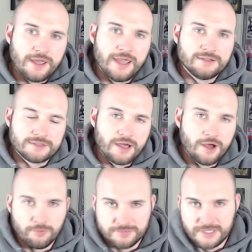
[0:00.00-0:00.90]
and to
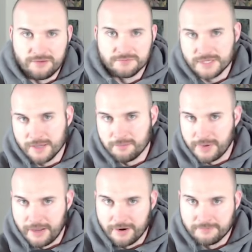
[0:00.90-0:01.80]
help teams get
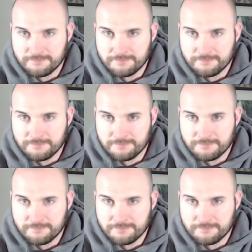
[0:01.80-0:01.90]
better.